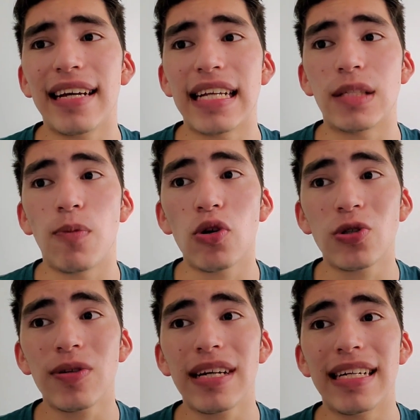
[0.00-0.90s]
against
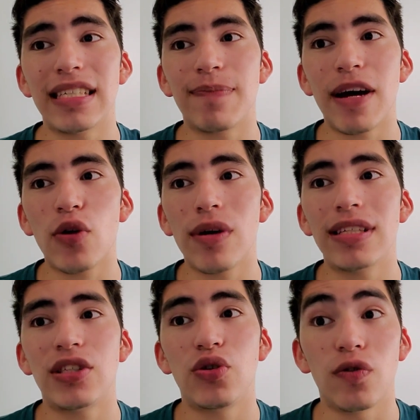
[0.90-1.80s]
Vulture in
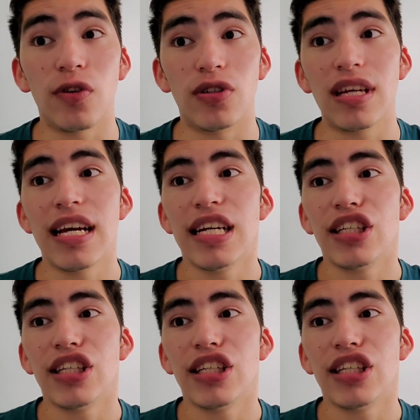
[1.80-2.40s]
Spider-Gwen's universe.